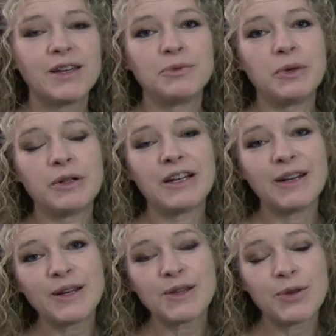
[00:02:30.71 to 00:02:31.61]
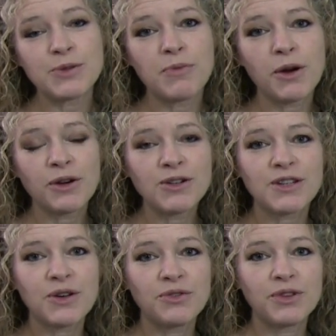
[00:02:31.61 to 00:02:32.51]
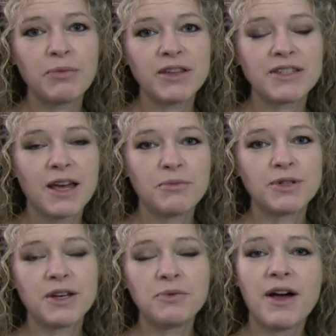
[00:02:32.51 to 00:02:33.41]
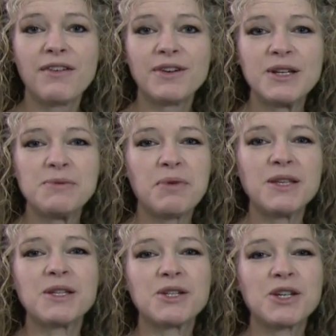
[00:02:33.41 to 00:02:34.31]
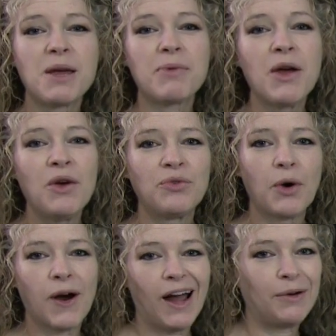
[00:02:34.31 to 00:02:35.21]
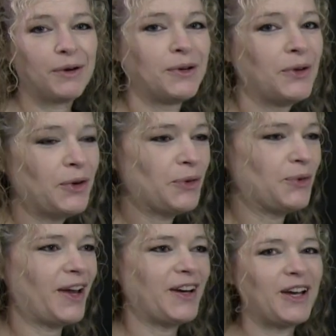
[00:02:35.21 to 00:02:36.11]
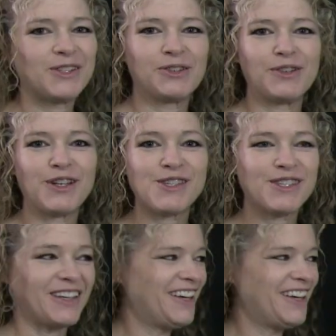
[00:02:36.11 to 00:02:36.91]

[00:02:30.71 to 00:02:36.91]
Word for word: and we'll connect those markers, and hopefully by the time we're done we'll have a nice basic shape for our rhinoceros.